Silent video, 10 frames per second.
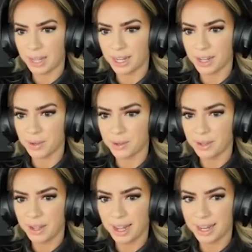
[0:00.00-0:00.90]
I
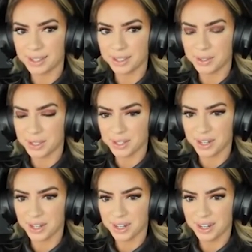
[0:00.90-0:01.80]
get a little
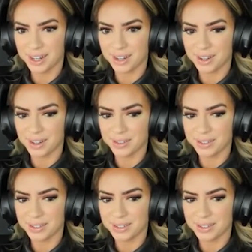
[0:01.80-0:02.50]
insecure and I'll go,